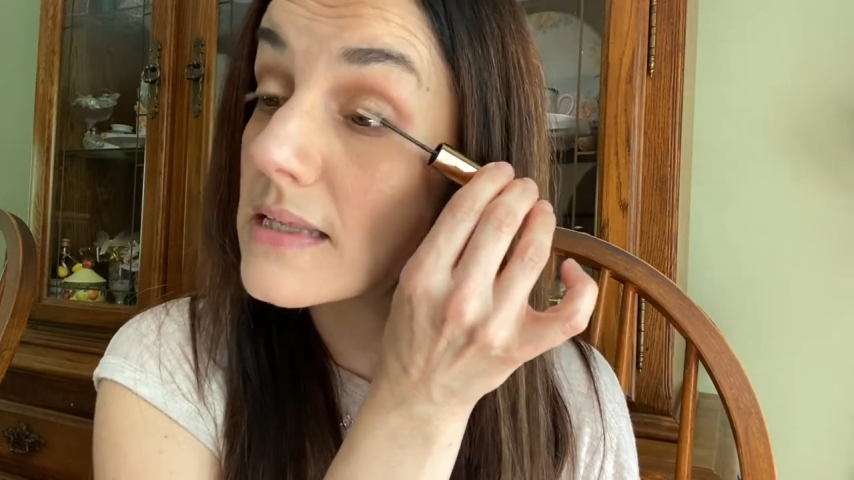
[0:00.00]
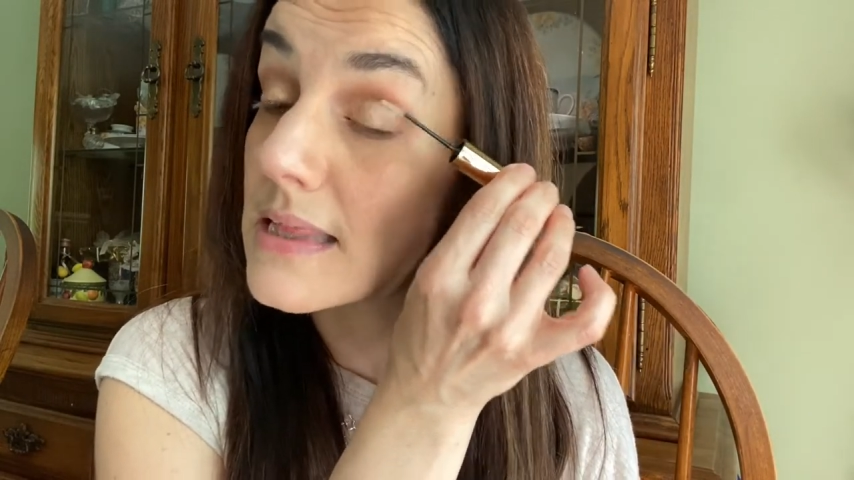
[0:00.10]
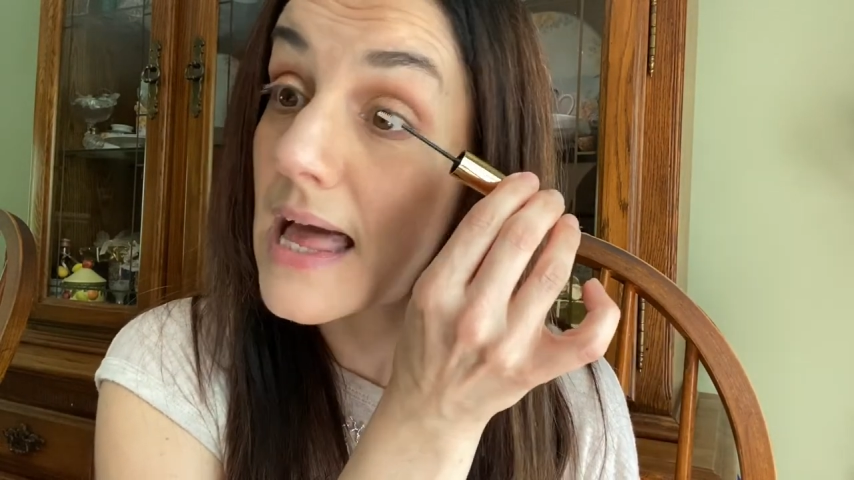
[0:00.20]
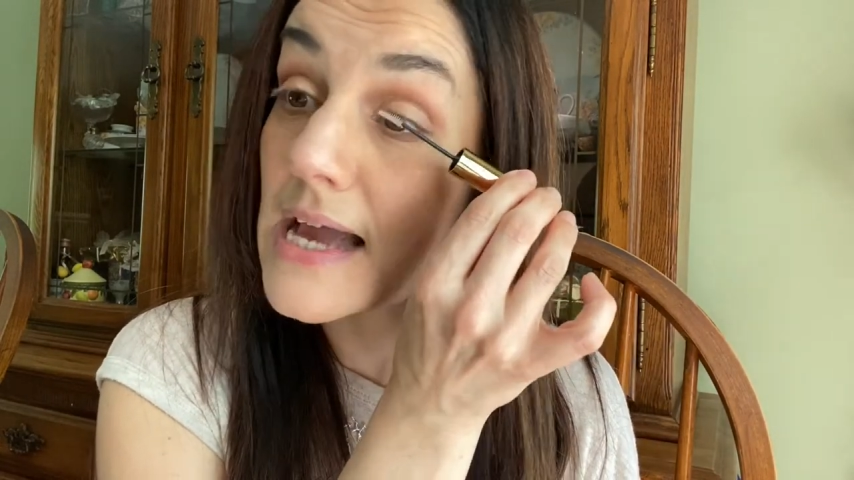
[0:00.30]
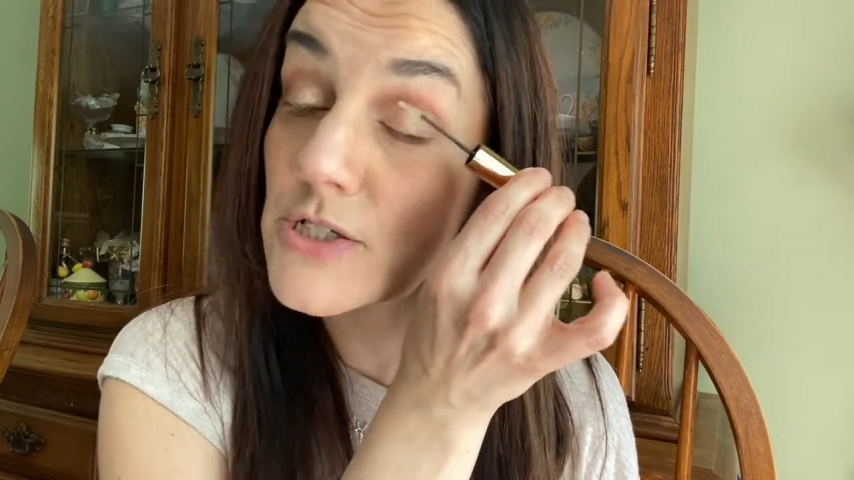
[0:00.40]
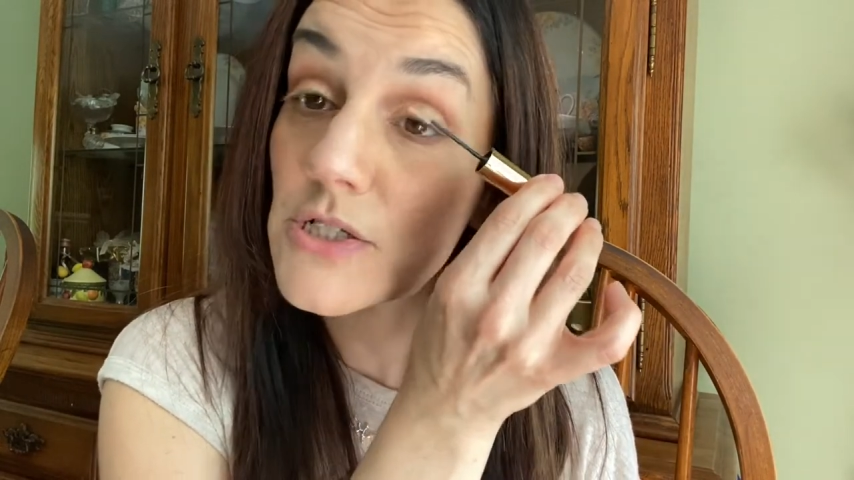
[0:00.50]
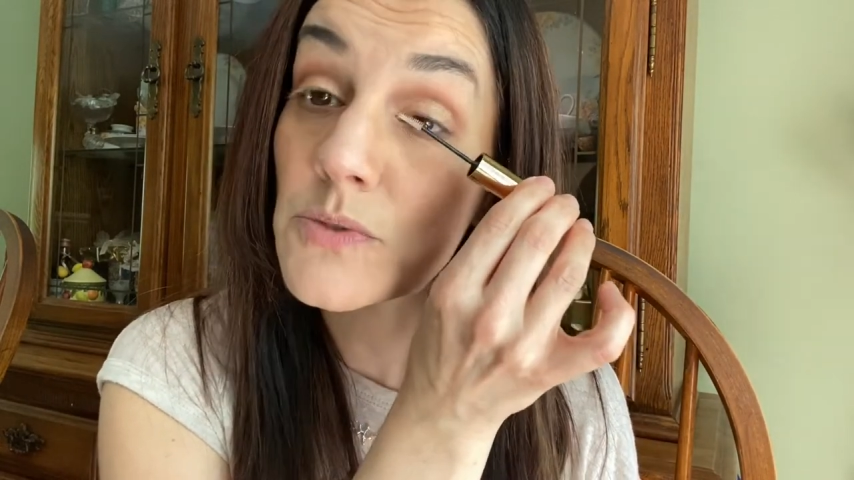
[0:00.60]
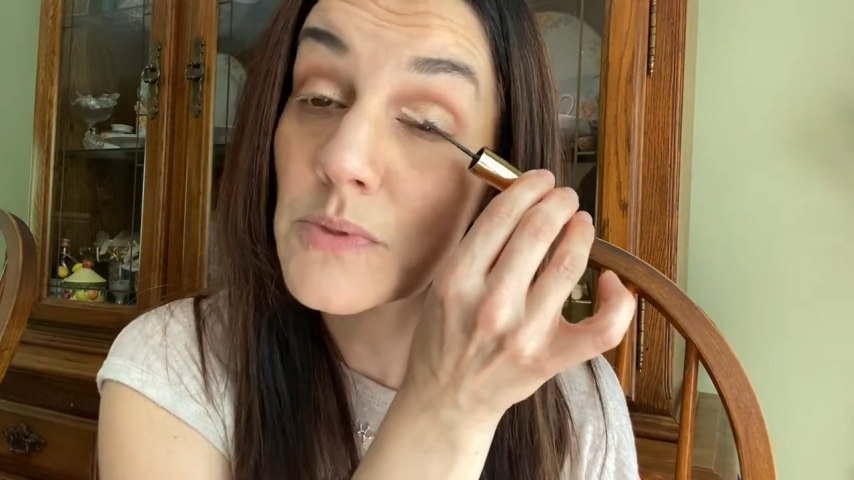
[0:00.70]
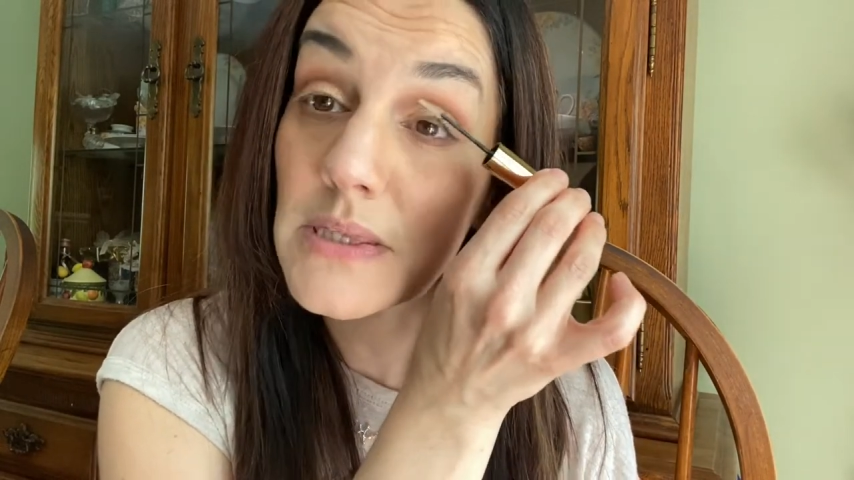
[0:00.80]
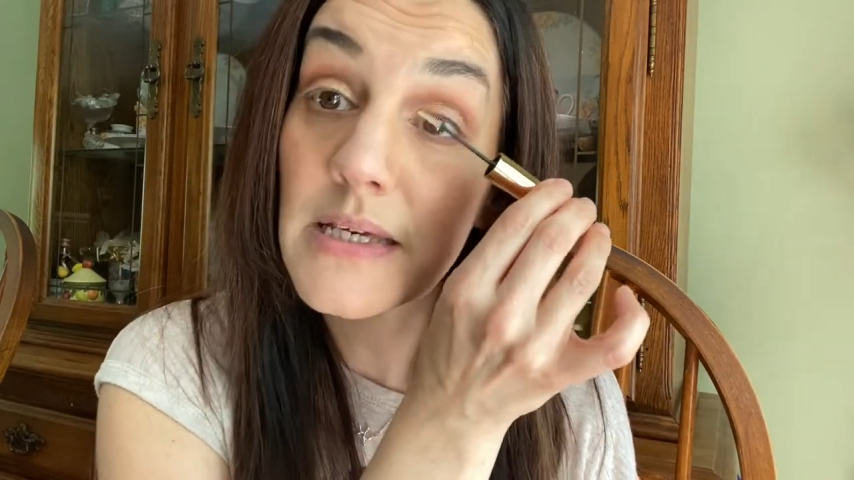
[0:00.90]

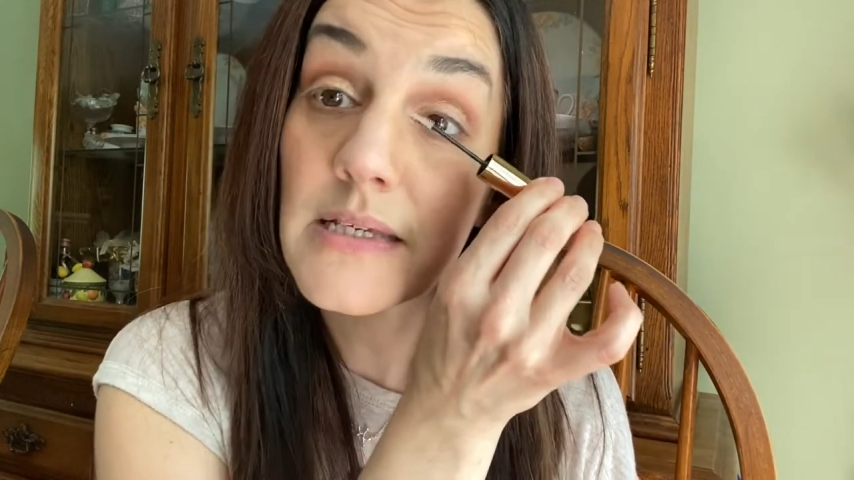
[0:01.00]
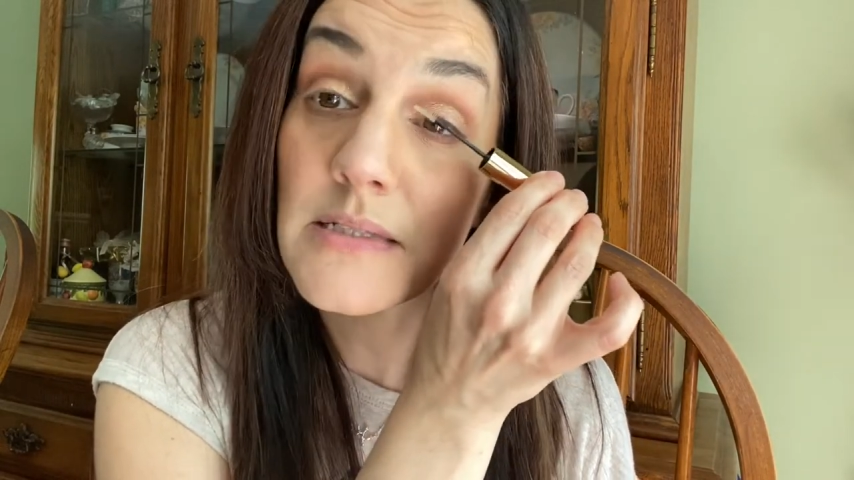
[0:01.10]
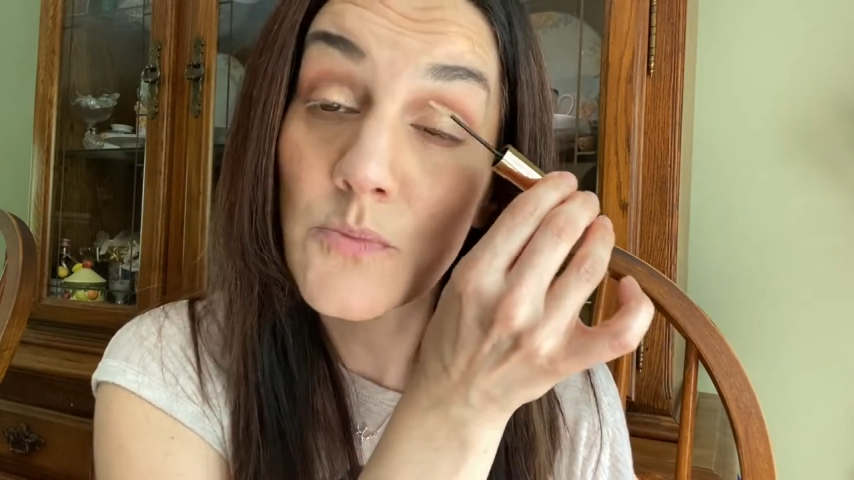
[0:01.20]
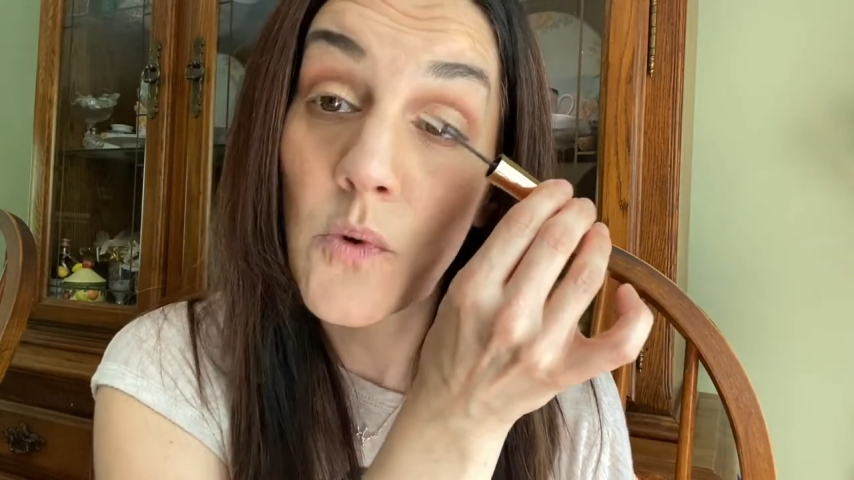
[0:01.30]
lashes with this.